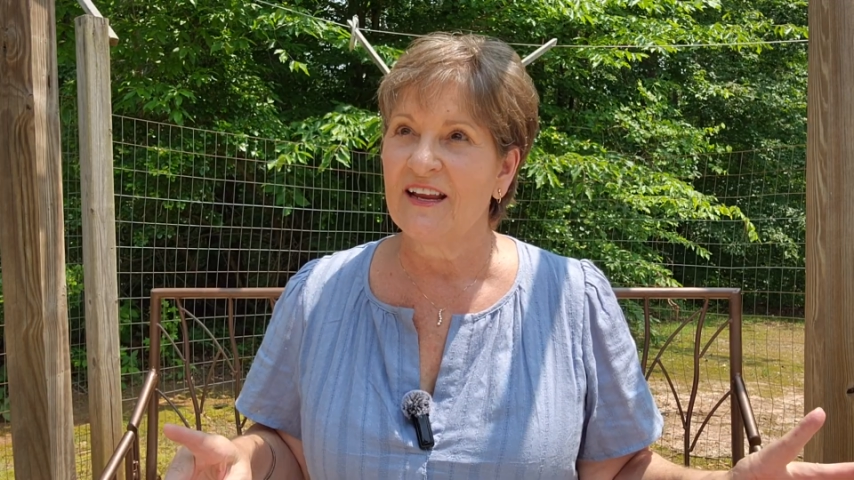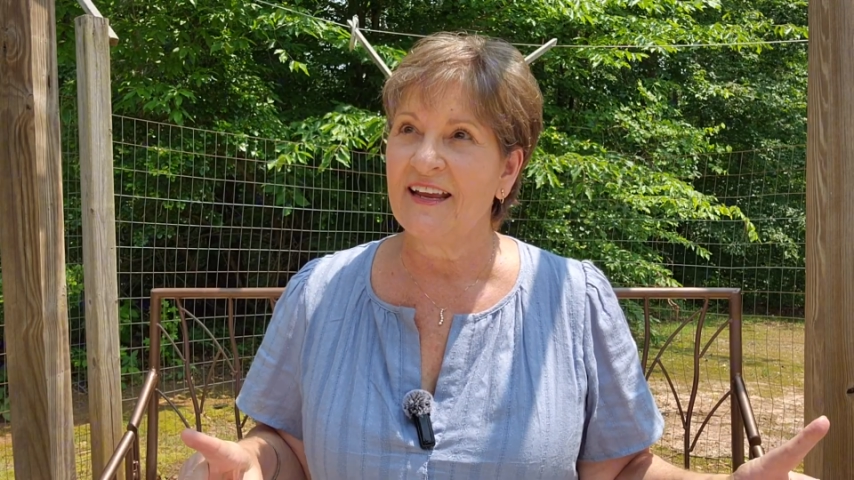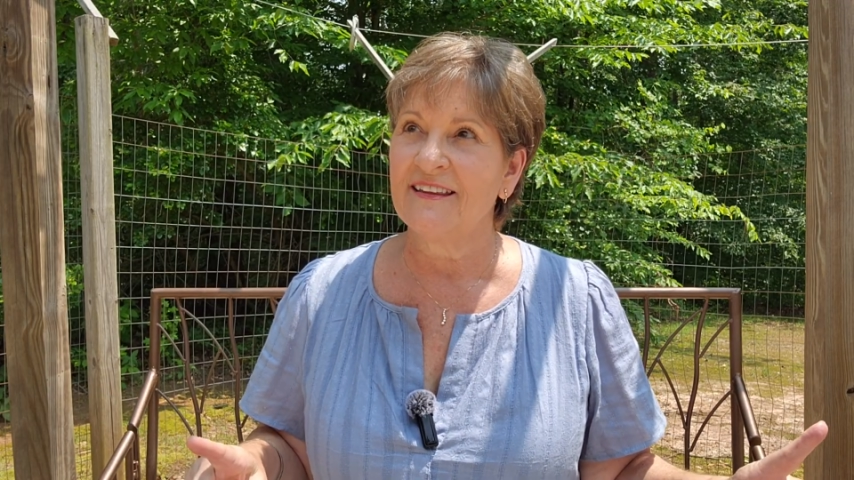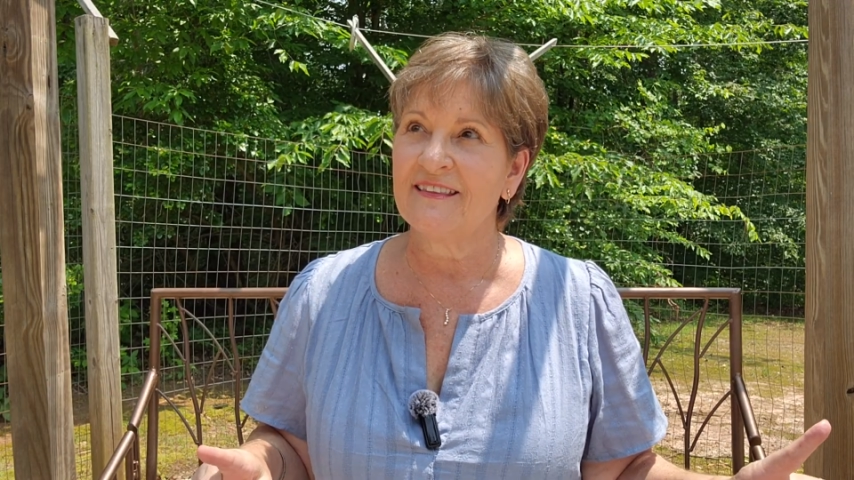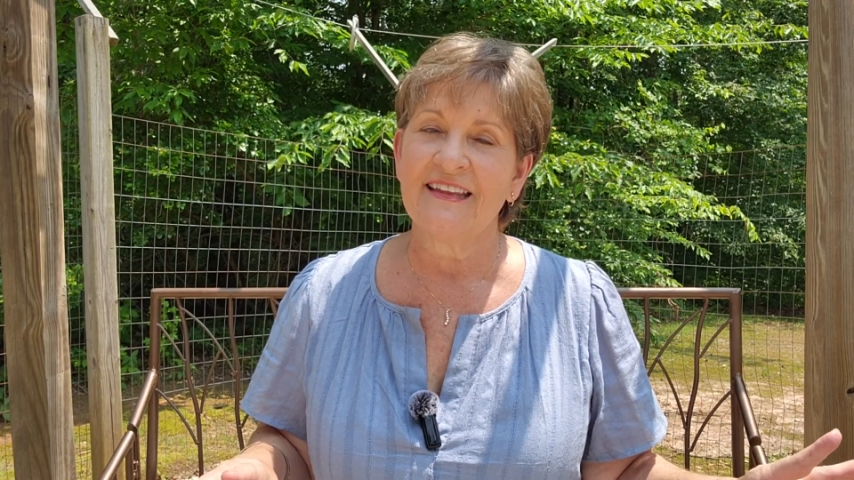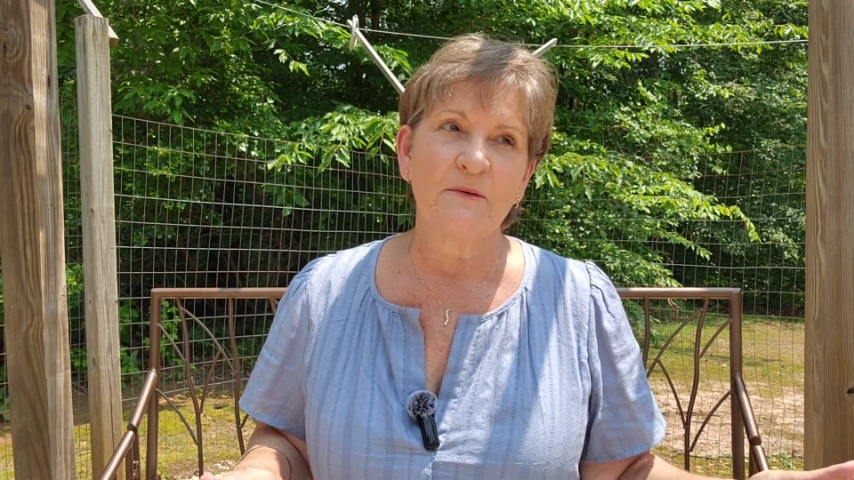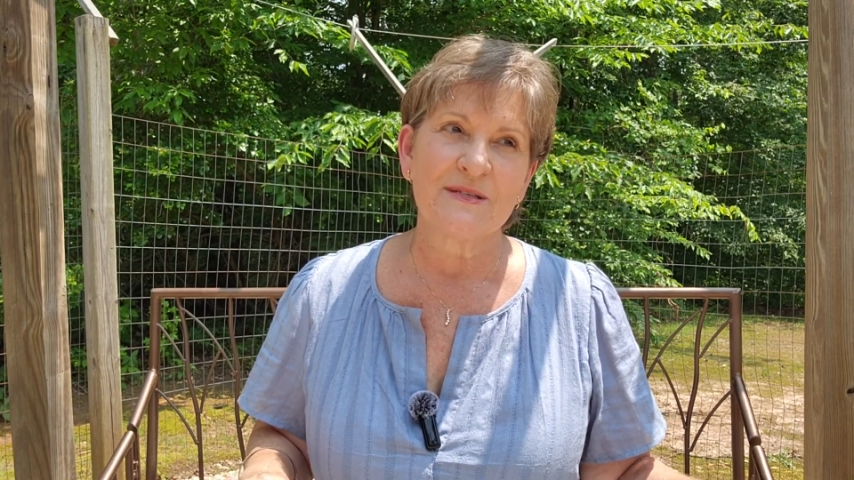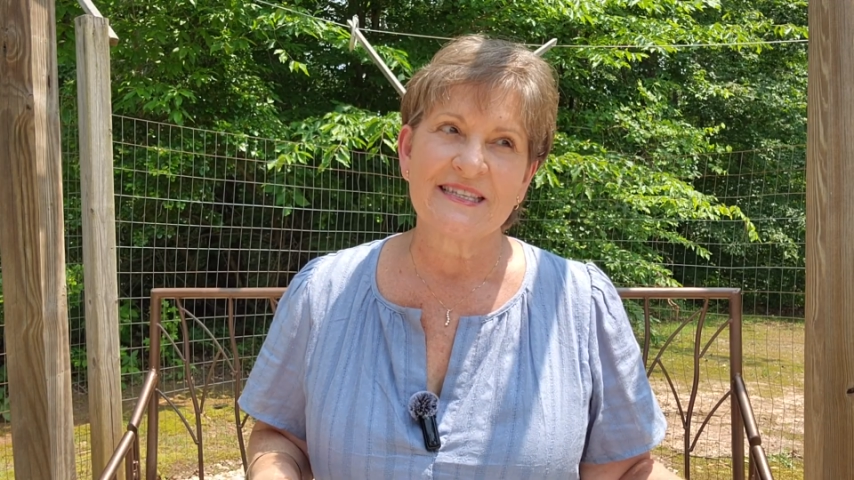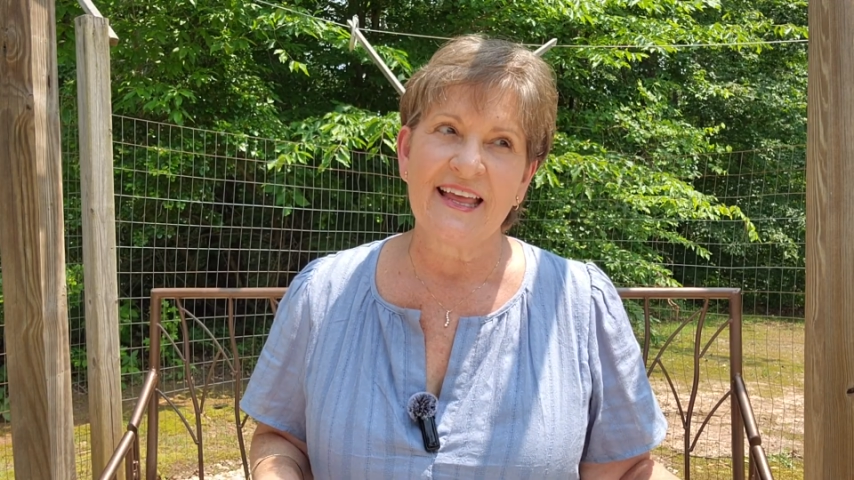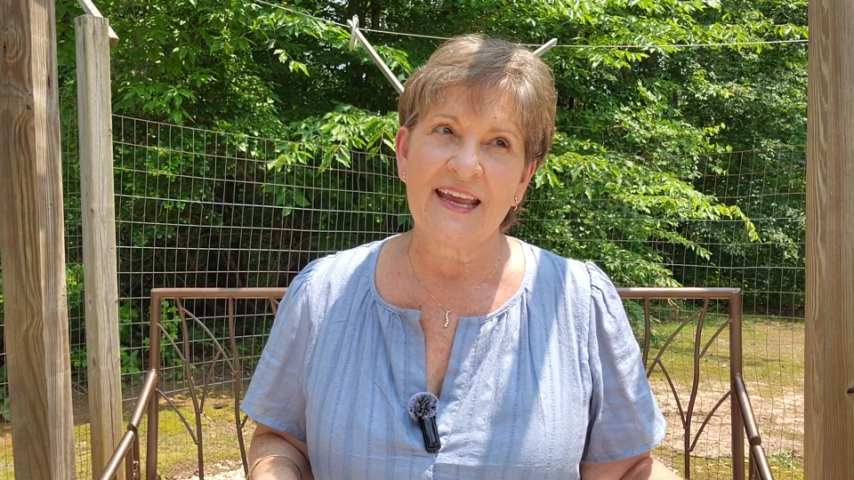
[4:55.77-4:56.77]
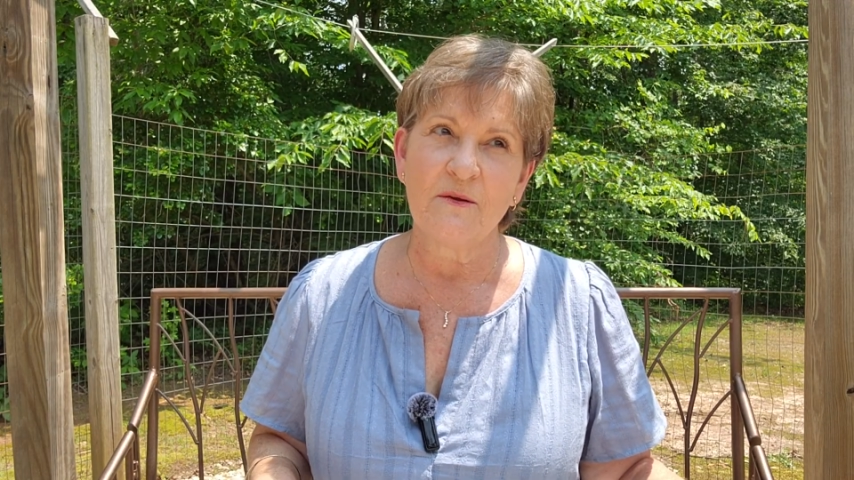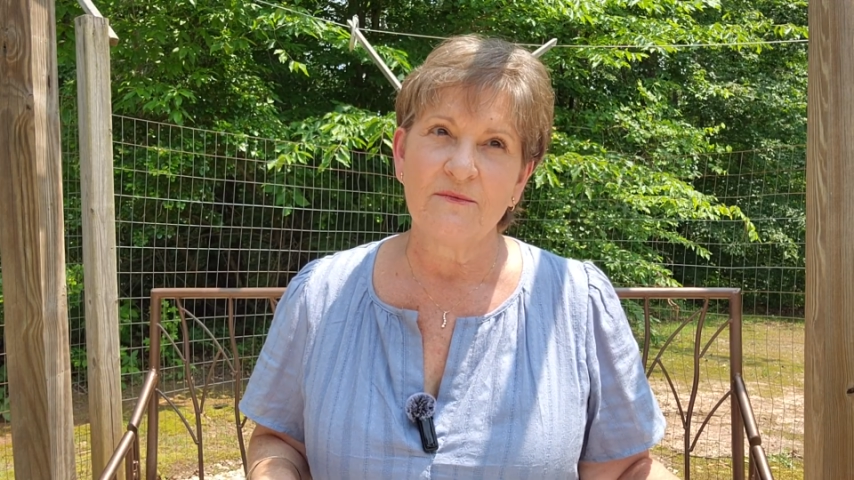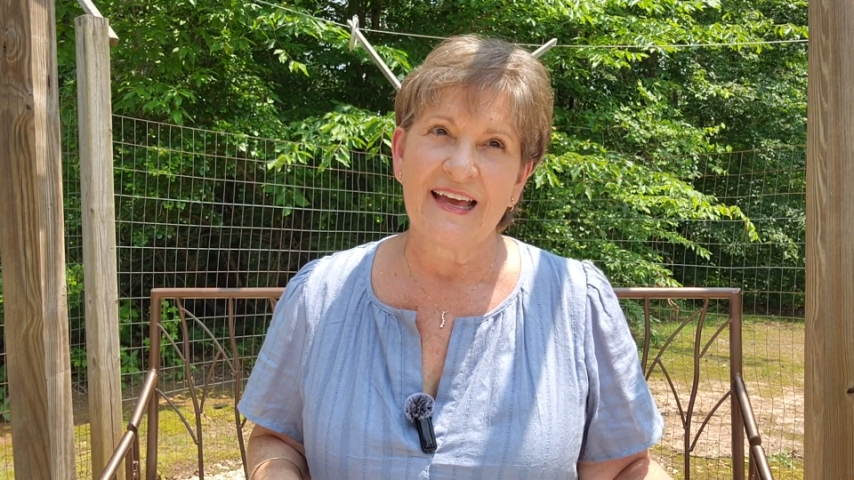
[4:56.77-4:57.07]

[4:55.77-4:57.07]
and it was late,